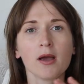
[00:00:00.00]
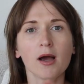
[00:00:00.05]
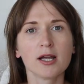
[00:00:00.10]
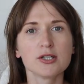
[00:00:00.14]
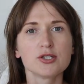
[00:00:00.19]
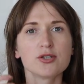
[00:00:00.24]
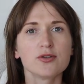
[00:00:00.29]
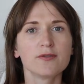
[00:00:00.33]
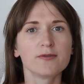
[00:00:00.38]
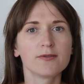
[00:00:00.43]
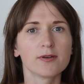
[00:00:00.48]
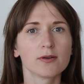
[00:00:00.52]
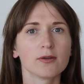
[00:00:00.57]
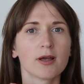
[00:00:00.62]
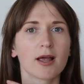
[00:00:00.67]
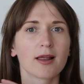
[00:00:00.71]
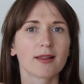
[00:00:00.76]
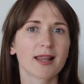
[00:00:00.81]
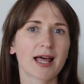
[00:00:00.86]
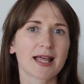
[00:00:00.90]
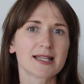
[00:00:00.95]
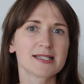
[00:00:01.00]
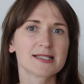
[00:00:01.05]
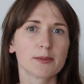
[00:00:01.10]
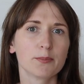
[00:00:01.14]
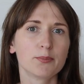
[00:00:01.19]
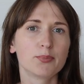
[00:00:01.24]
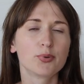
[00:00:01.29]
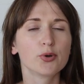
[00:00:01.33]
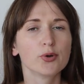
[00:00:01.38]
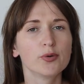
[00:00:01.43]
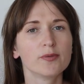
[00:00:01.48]
I do feel like that's
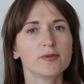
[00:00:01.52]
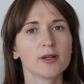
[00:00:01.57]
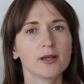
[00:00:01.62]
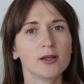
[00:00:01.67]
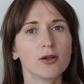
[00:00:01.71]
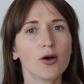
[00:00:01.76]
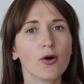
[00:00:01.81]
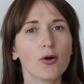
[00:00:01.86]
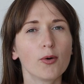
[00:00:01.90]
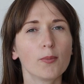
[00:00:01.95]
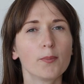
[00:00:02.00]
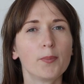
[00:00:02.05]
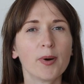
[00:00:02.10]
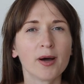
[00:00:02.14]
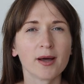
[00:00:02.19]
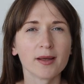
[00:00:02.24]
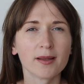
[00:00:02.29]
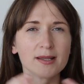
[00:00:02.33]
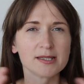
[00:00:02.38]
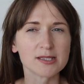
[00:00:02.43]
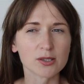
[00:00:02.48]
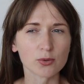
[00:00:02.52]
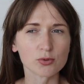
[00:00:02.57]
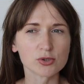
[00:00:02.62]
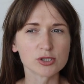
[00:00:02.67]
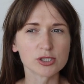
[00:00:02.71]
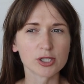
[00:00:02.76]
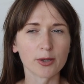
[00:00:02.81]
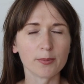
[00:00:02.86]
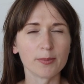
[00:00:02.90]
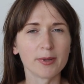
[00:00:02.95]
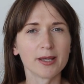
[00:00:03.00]
improved a lot, but it's
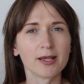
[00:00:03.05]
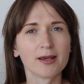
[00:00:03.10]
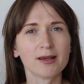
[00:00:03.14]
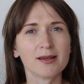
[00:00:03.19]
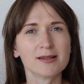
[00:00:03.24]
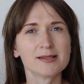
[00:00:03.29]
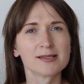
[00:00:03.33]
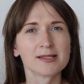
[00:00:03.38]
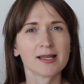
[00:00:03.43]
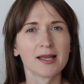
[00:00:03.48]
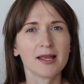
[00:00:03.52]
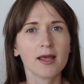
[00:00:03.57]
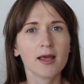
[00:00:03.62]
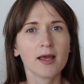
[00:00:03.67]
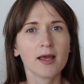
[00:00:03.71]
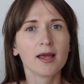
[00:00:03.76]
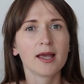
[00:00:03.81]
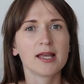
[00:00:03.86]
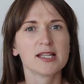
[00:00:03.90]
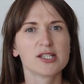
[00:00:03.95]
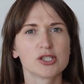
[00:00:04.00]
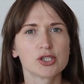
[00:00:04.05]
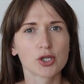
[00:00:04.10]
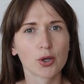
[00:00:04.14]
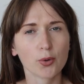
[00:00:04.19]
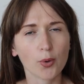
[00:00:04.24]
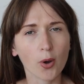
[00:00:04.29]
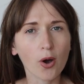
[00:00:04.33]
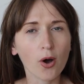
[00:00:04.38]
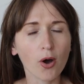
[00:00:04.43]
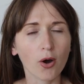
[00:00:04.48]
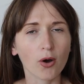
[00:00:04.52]
also because it's
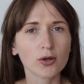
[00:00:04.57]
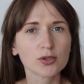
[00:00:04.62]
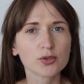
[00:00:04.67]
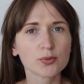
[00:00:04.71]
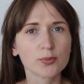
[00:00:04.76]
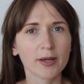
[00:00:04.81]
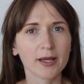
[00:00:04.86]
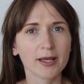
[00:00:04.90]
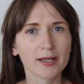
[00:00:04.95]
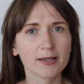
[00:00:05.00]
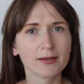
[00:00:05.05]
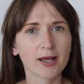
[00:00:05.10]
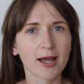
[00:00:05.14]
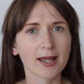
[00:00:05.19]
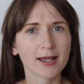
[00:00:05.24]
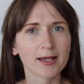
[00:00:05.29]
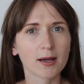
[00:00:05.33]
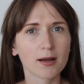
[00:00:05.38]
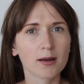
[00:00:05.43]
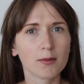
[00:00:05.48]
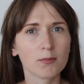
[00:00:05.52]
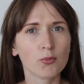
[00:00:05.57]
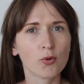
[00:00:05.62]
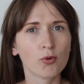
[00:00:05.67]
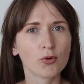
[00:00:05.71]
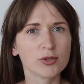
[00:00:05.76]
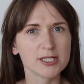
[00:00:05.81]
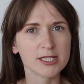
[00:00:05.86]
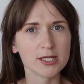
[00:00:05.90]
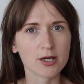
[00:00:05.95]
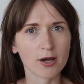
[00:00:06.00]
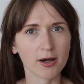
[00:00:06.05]
so hot, we're like
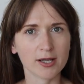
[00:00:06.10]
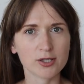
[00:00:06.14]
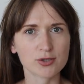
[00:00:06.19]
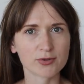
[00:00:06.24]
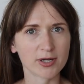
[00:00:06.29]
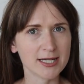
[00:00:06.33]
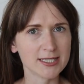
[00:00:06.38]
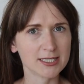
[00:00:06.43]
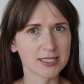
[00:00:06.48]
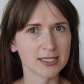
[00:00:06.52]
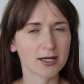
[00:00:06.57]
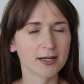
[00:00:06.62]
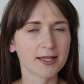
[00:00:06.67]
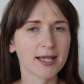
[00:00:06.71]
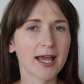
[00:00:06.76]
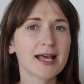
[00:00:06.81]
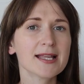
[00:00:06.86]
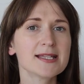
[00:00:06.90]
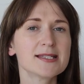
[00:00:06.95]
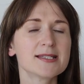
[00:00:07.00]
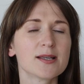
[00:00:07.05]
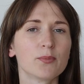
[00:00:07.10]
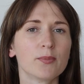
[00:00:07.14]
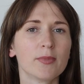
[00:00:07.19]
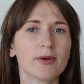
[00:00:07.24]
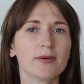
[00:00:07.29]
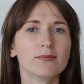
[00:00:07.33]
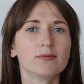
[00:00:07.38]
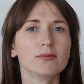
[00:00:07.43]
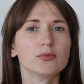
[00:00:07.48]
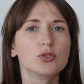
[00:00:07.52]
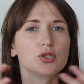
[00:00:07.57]
more dehydrated, I guess, and
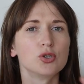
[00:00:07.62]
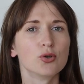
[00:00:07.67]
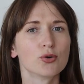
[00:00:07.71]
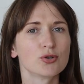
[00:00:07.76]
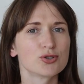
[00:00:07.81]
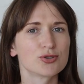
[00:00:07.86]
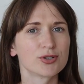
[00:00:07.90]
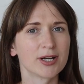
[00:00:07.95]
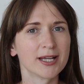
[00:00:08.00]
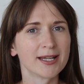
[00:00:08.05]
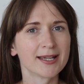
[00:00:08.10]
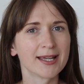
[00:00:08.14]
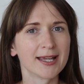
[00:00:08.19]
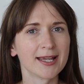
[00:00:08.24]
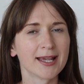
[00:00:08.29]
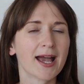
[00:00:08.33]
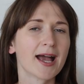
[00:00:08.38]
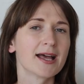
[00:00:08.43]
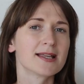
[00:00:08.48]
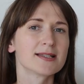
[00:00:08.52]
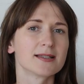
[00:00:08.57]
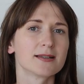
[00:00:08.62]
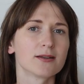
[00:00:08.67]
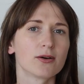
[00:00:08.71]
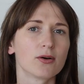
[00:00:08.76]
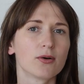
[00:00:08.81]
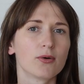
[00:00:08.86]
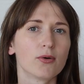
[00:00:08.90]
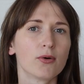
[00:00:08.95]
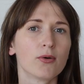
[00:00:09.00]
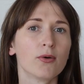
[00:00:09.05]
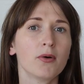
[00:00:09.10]
we're not drinking, as,
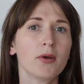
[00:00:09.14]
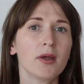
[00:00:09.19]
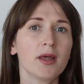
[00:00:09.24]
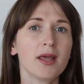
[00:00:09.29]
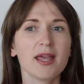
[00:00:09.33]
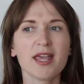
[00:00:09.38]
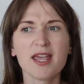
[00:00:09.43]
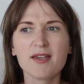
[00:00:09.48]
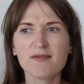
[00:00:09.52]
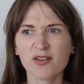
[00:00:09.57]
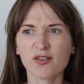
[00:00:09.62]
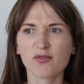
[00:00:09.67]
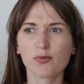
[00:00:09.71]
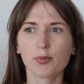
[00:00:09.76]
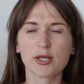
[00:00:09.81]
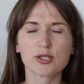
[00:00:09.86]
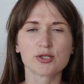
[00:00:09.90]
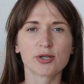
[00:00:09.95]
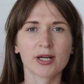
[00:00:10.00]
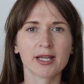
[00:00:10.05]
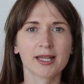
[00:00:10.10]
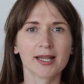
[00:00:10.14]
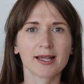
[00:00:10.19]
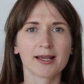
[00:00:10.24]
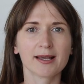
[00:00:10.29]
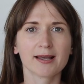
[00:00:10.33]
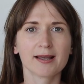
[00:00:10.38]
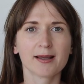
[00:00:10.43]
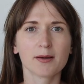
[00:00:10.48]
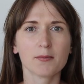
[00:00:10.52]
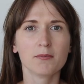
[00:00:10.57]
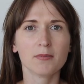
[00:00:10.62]
or even if we're
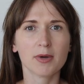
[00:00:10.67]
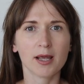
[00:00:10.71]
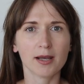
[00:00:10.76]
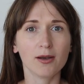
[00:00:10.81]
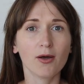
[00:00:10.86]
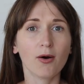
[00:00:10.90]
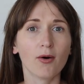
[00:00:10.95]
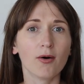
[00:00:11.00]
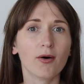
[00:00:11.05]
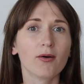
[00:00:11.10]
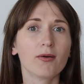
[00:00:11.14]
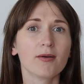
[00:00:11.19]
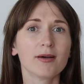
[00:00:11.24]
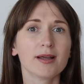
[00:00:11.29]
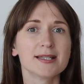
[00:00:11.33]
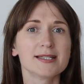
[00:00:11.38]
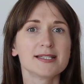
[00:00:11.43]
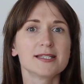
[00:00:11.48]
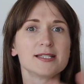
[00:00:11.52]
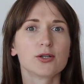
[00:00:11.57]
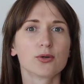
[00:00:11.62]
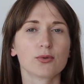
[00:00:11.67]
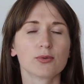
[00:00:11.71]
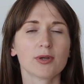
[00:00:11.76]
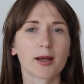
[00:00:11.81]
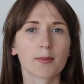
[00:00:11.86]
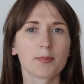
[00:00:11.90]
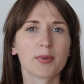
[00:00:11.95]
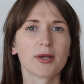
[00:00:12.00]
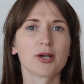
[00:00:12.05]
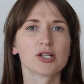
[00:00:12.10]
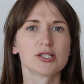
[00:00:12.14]
drinking a lot it's still
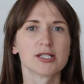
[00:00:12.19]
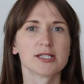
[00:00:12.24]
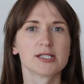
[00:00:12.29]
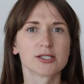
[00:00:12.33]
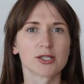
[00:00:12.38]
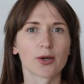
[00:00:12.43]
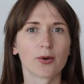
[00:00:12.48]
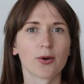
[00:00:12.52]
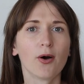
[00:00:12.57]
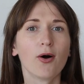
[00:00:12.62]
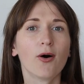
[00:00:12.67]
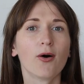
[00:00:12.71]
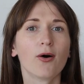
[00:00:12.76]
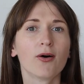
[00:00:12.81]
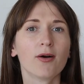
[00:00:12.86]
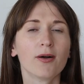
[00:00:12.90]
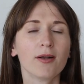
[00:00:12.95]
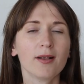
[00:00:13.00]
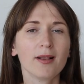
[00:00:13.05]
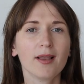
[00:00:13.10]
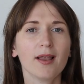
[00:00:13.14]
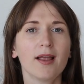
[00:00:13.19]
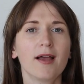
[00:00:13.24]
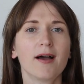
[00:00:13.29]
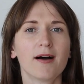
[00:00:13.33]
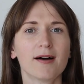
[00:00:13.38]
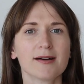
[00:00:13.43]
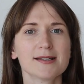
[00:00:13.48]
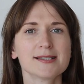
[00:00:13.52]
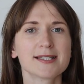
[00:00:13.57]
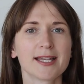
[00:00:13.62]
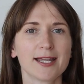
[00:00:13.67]
like because it's so hot
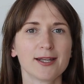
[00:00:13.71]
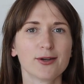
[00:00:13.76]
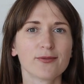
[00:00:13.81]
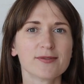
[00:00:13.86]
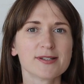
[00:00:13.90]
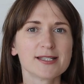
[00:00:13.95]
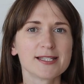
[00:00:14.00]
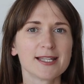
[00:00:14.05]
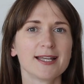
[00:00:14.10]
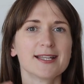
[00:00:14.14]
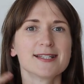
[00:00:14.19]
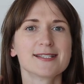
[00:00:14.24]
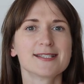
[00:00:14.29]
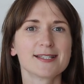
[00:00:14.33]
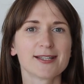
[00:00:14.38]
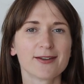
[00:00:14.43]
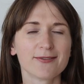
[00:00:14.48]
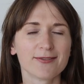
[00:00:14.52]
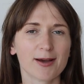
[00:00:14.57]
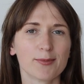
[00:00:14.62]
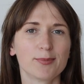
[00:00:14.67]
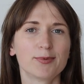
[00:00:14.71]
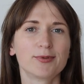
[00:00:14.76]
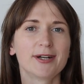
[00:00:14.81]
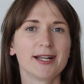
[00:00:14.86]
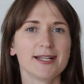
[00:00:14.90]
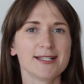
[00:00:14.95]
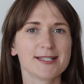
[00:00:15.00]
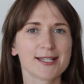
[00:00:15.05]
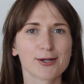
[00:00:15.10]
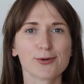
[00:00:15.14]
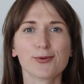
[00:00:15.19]
our skin obviously is
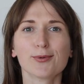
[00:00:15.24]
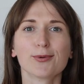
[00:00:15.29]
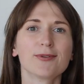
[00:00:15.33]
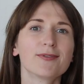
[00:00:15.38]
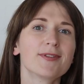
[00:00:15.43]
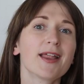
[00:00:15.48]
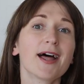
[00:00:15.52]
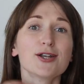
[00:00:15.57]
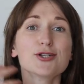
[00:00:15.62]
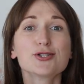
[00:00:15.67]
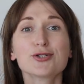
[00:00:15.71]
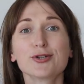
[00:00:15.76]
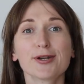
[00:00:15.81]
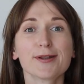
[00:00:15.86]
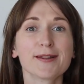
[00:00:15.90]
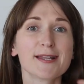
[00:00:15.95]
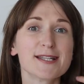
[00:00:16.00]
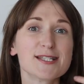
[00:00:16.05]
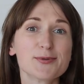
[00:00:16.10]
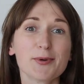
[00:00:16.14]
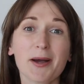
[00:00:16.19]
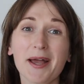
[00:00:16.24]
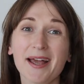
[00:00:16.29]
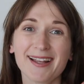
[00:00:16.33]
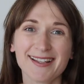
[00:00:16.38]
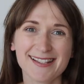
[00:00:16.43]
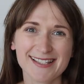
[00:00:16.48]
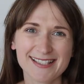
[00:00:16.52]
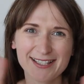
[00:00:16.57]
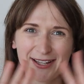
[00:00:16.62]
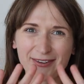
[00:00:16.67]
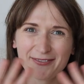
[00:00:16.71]
evaporating all of that during the
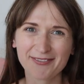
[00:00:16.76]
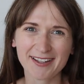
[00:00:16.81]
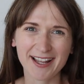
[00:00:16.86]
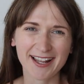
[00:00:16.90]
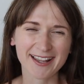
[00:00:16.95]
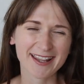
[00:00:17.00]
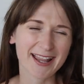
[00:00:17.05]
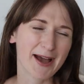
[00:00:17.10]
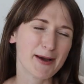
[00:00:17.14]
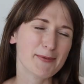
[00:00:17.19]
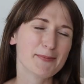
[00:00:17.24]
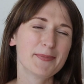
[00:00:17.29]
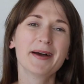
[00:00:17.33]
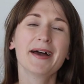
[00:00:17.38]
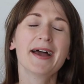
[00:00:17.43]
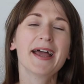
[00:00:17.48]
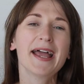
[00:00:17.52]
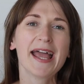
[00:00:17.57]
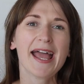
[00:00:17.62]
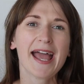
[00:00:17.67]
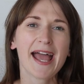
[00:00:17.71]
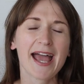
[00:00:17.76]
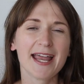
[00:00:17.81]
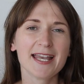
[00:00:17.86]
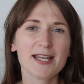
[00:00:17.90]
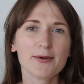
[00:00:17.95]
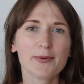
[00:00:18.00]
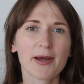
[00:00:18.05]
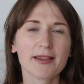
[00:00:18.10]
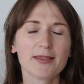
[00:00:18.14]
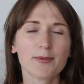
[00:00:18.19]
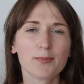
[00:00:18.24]
sweat and stuff like that but
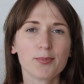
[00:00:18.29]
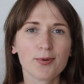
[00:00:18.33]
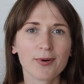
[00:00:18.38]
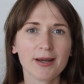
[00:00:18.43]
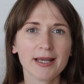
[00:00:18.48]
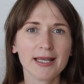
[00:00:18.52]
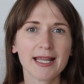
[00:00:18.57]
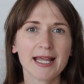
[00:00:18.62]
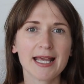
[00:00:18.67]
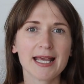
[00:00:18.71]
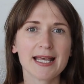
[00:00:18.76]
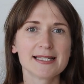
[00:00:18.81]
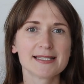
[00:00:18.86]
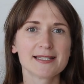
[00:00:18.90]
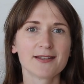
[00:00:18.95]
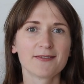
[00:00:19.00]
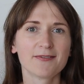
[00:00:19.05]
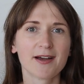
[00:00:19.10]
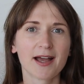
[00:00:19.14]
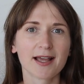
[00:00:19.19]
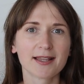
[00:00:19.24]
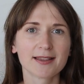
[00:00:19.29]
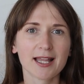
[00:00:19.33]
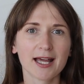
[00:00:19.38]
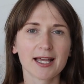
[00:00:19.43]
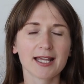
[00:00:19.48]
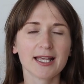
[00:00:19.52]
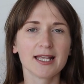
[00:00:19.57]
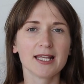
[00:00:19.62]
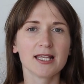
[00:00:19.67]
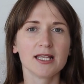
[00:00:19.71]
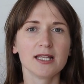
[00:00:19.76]
anyway the point is the fact
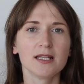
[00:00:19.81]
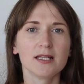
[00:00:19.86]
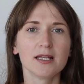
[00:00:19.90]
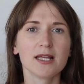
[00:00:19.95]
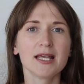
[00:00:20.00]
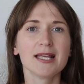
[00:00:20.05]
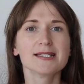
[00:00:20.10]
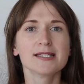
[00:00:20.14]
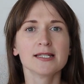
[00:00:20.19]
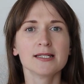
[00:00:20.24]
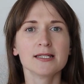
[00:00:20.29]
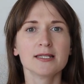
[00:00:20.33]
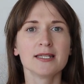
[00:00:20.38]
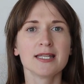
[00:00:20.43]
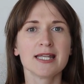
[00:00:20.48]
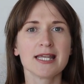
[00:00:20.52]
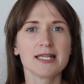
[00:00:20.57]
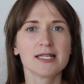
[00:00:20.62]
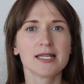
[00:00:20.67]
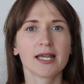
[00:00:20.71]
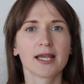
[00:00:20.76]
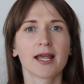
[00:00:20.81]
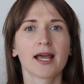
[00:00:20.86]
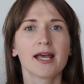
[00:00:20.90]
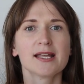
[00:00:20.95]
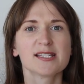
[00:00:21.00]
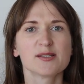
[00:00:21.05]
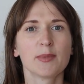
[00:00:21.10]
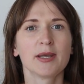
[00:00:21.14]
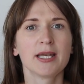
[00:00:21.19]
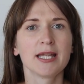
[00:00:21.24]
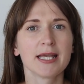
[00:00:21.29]
that he isn't needing
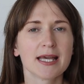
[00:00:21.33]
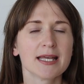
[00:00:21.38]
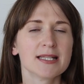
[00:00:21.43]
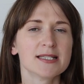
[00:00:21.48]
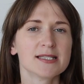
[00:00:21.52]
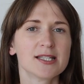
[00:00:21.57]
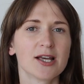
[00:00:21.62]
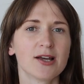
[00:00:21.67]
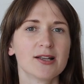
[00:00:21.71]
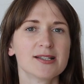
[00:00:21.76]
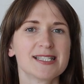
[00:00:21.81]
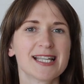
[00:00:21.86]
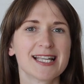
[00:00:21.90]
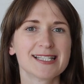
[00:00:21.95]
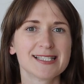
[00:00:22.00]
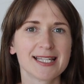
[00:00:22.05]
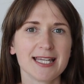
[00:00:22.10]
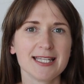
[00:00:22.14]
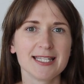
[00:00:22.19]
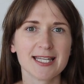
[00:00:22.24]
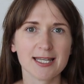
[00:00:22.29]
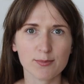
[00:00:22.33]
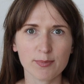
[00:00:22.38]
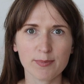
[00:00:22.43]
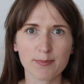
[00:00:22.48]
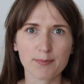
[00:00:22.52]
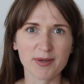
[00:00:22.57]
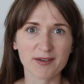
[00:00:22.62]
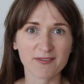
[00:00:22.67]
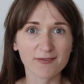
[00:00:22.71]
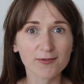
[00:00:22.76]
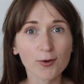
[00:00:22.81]
as many inserts as he did
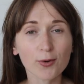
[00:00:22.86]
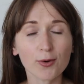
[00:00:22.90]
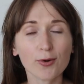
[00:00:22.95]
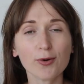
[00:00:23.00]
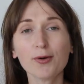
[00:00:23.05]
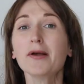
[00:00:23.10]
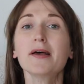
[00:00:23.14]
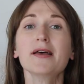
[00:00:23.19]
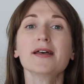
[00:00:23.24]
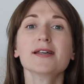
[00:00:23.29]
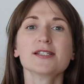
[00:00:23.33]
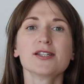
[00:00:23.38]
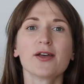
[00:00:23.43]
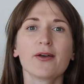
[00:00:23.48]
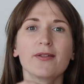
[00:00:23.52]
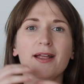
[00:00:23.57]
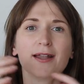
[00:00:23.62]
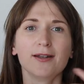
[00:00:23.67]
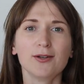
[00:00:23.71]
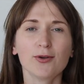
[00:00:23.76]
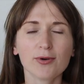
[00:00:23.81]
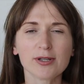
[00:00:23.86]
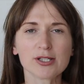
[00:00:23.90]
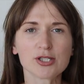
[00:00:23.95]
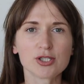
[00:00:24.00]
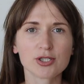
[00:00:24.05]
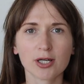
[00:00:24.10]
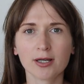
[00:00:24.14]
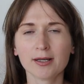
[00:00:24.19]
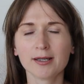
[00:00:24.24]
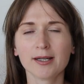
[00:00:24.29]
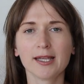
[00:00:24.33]
before so they're not as
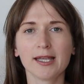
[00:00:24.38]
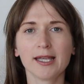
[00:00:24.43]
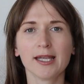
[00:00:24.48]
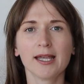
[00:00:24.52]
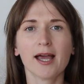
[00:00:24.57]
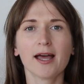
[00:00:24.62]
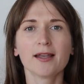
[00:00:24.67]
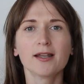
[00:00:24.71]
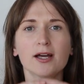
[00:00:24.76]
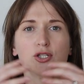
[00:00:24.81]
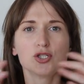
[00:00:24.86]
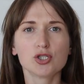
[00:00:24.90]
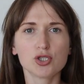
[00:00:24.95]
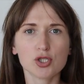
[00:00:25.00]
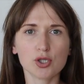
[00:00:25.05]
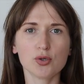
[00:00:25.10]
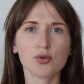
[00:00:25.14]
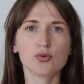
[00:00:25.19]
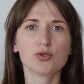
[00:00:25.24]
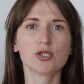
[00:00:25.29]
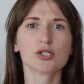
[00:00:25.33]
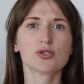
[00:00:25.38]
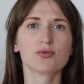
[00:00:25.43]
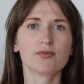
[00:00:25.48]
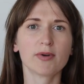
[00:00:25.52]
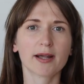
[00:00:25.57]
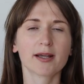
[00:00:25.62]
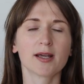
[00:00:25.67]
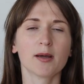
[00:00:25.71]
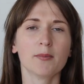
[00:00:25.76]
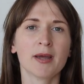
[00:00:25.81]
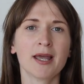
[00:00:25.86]
chunky and I do just
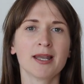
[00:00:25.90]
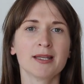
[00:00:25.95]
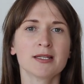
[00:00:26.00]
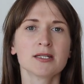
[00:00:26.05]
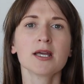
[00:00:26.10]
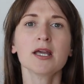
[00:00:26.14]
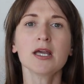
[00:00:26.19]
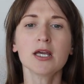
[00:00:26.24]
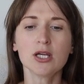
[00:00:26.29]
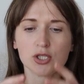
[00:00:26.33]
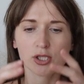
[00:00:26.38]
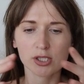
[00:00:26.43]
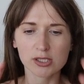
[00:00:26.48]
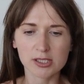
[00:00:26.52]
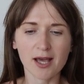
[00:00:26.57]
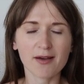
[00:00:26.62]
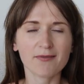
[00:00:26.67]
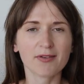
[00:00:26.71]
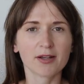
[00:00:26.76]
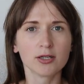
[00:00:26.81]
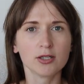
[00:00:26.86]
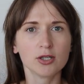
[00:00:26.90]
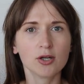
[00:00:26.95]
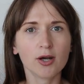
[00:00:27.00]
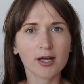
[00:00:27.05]
recommend just having a